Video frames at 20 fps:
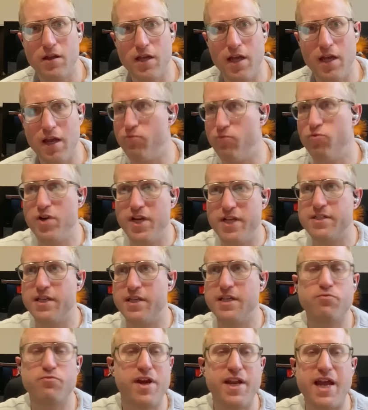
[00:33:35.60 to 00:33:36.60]

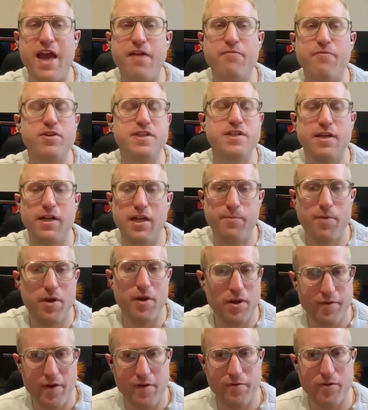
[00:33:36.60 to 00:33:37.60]
it's read every single email
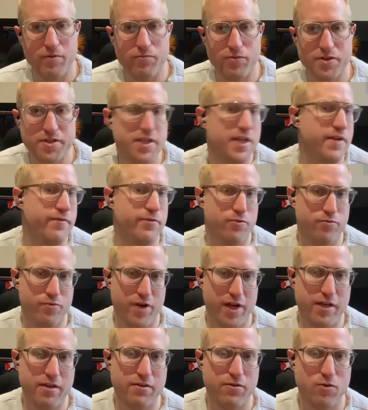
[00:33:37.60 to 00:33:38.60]
you've ever received or
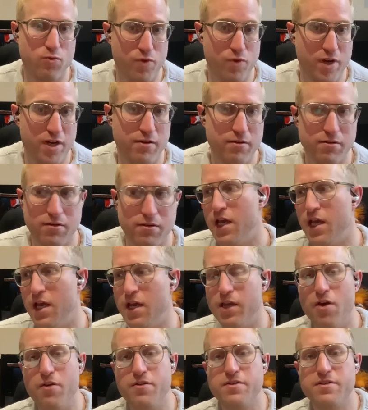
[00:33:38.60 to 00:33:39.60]
read or written. It
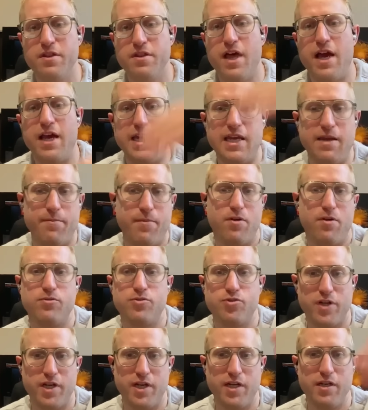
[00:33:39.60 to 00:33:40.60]
knows that email
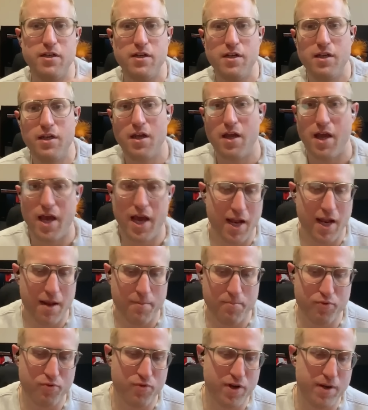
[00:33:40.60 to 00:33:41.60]
train and
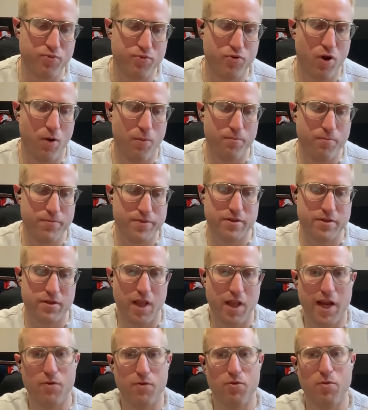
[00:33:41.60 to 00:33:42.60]
it pre-prompts
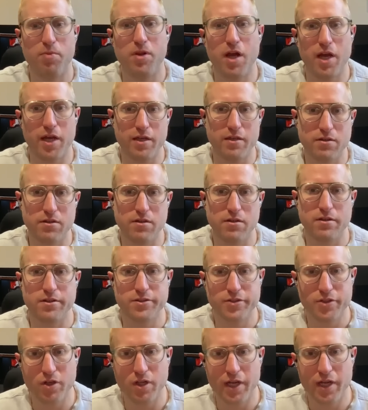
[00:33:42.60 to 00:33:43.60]
like a reply.
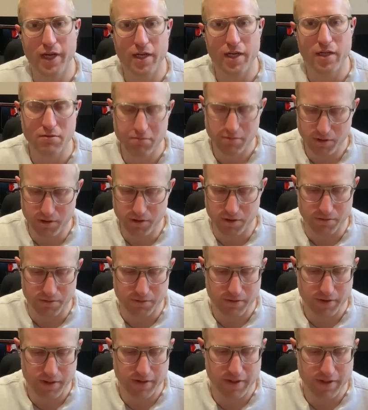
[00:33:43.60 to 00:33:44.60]
So you're like, oh,
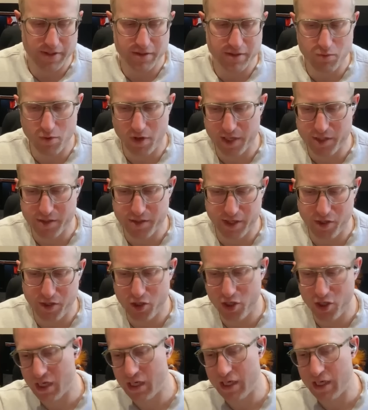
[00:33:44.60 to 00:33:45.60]
this is what and you
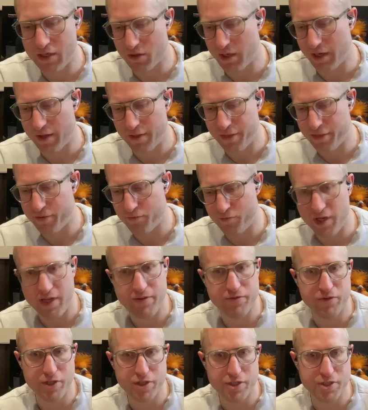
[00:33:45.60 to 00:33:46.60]
can click on like 3
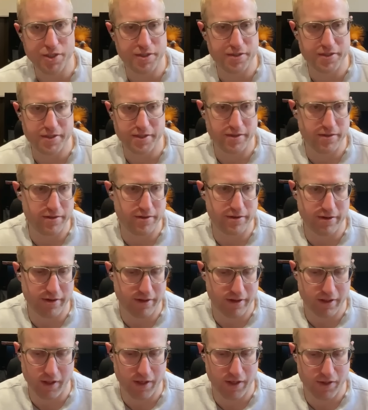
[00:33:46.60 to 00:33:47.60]
versions and
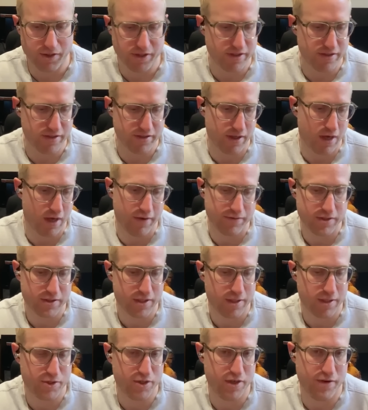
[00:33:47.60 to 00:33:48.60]
just half the
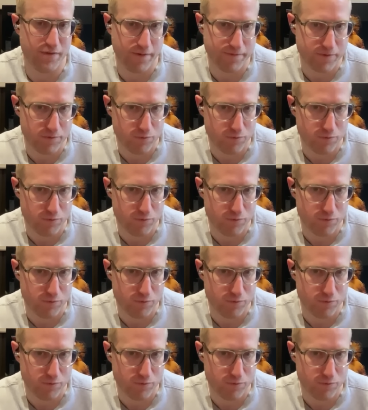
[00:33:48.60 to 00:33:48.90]
time you don't even have to